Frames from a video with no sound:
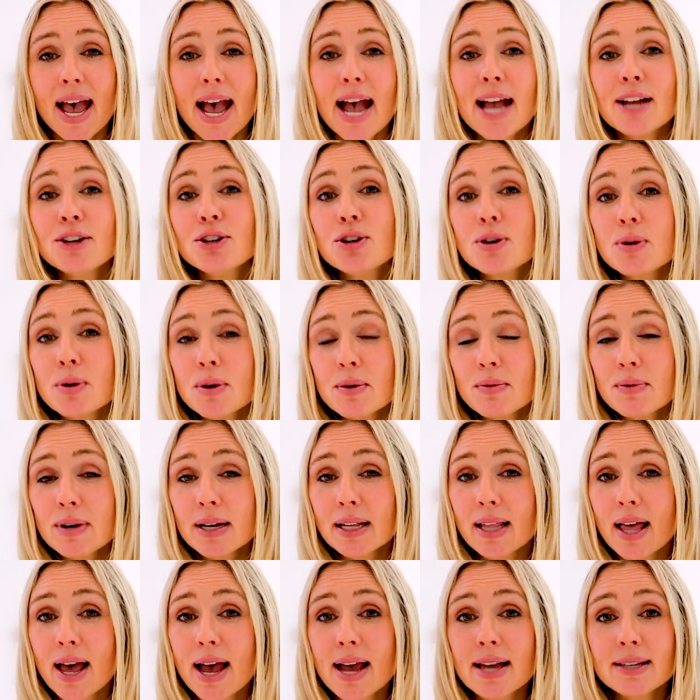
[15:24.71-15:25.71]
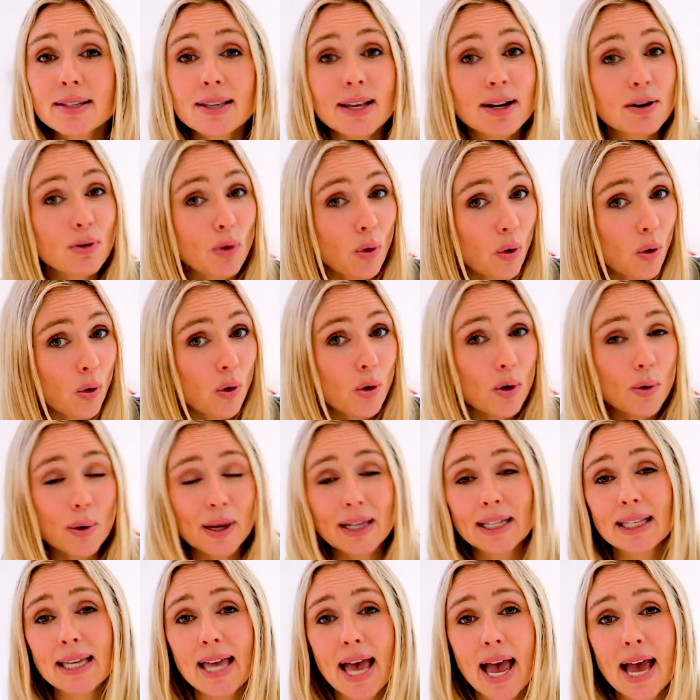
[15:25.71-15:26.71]
And you will realize that it all
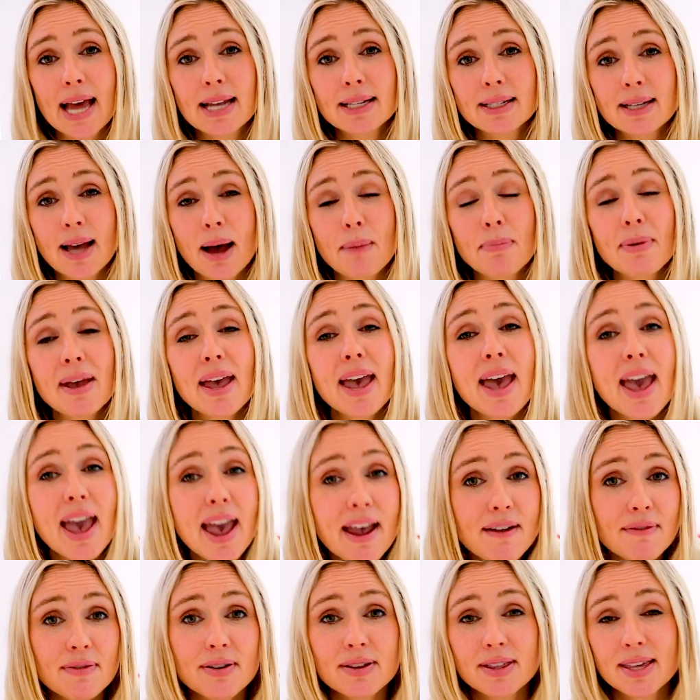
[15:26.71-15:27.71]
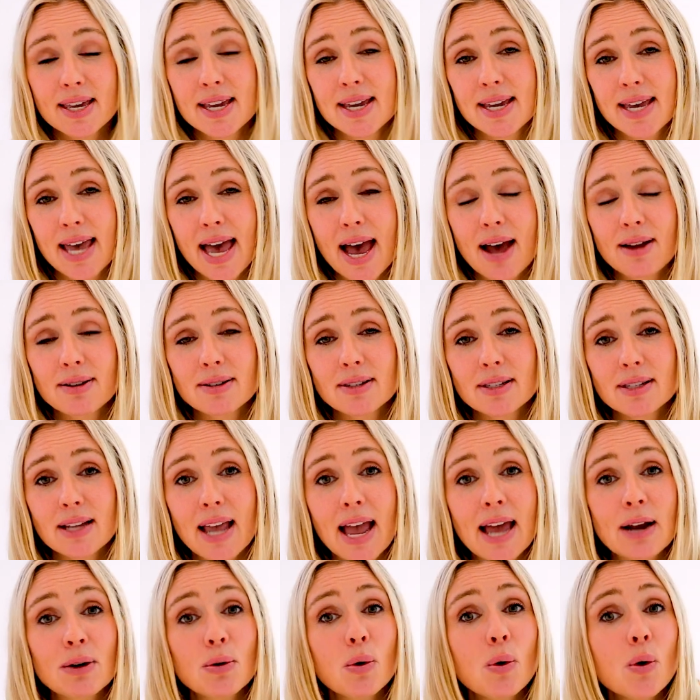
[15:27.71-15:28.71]
quickly adds up, everything counts,
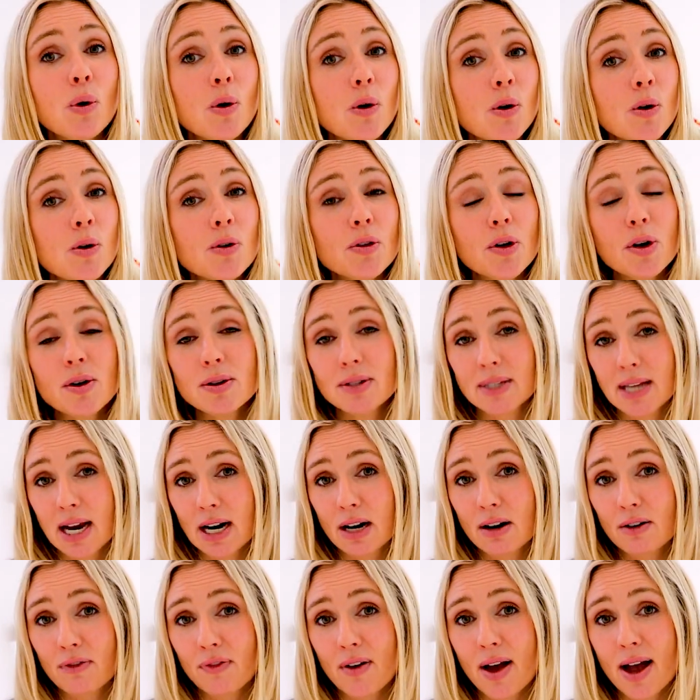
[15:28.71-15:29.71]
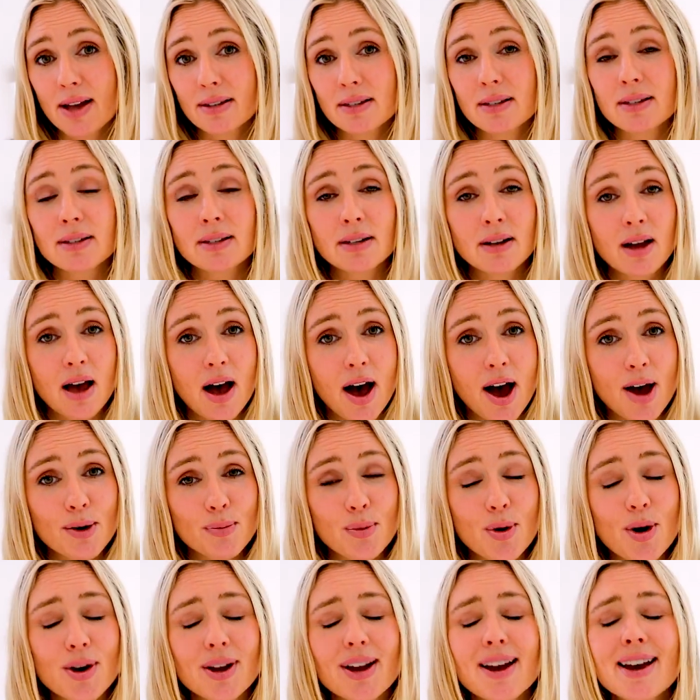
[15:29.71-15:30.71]
and all those sacrifices and
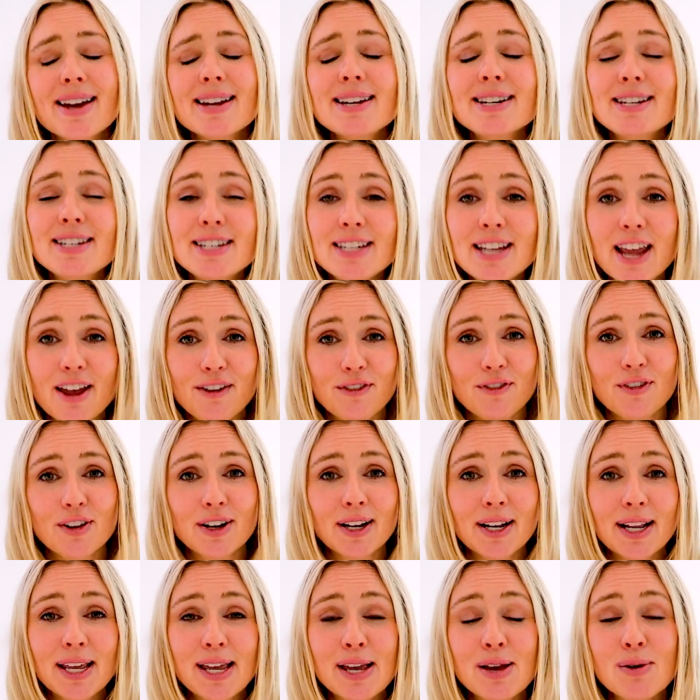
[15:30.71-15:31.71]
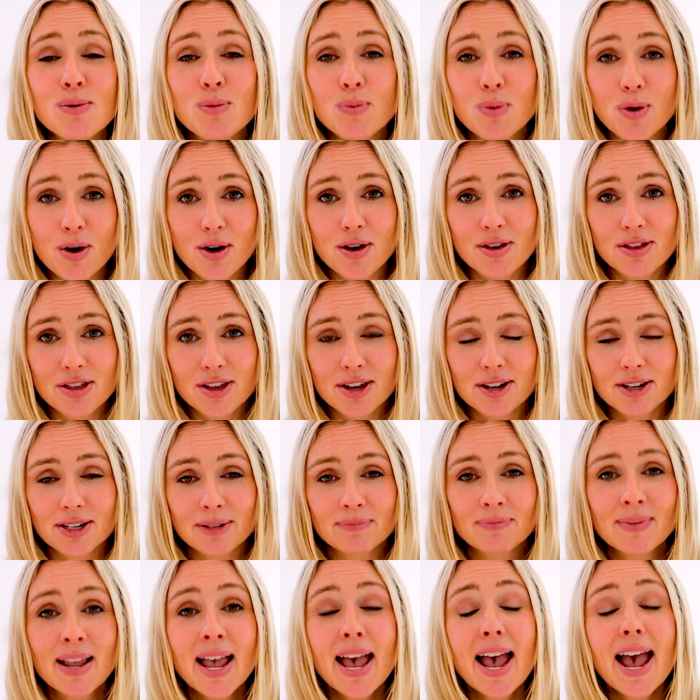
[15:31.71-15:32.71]
hard work are definitely worth
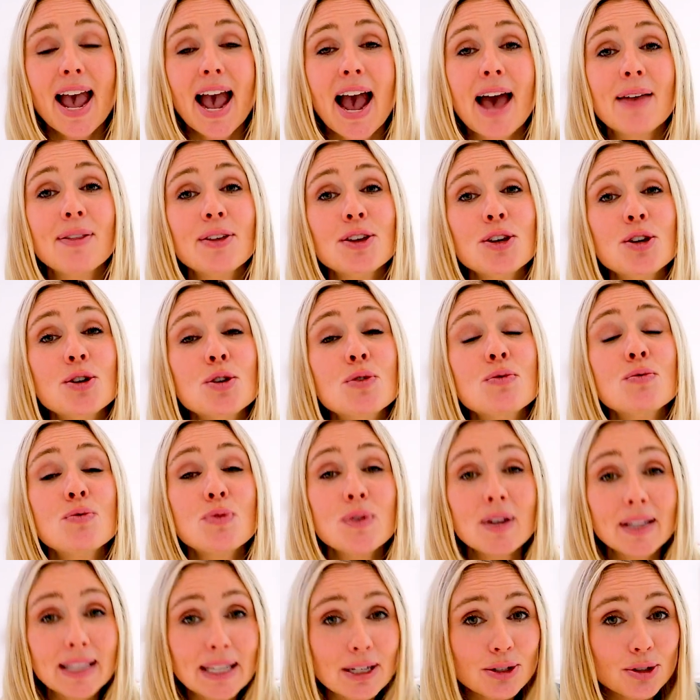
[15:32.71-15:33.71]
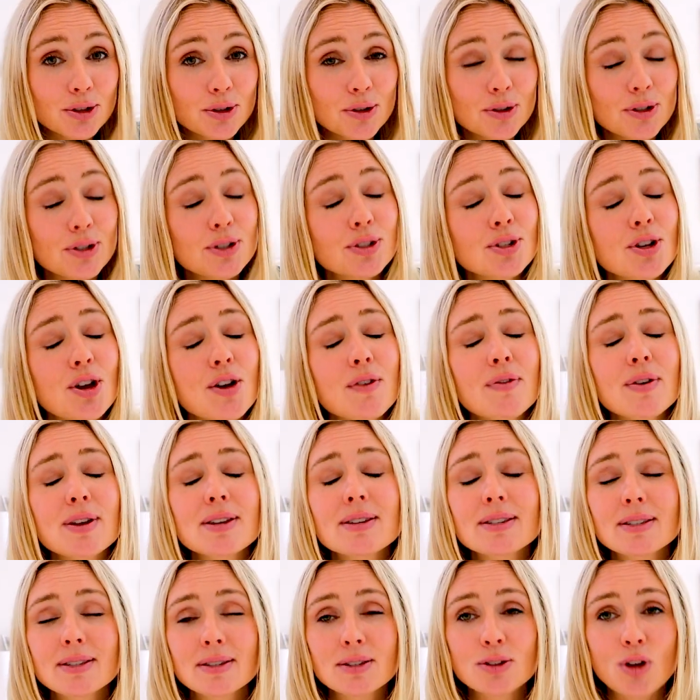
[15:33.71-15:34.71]
it, and that you really do
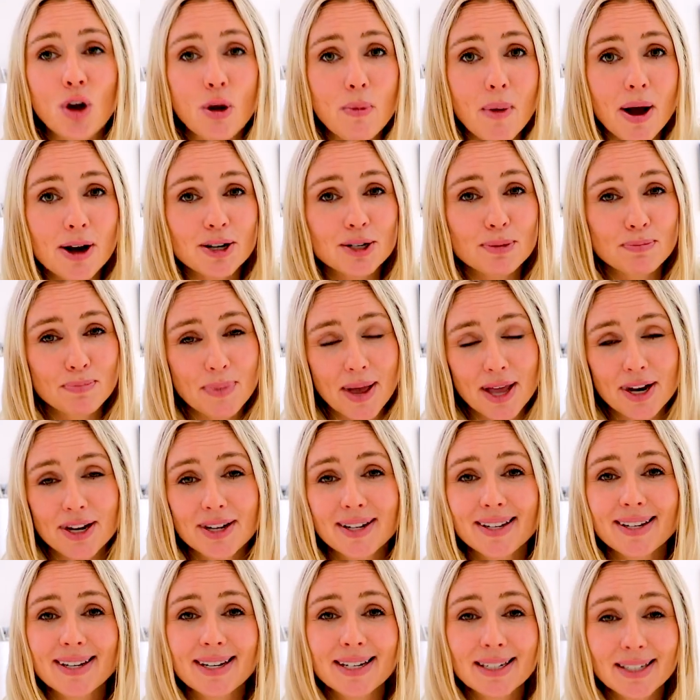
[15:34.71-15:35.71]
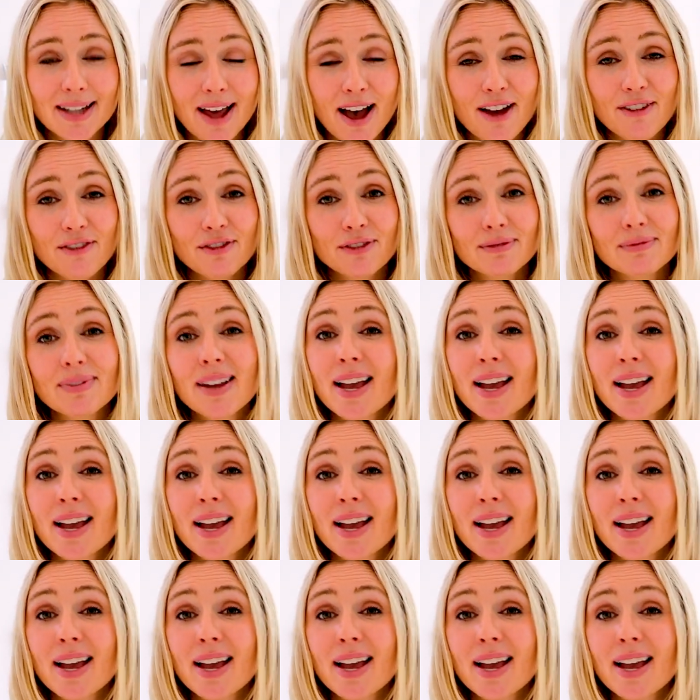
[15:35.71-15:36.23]
deserve so much better in life.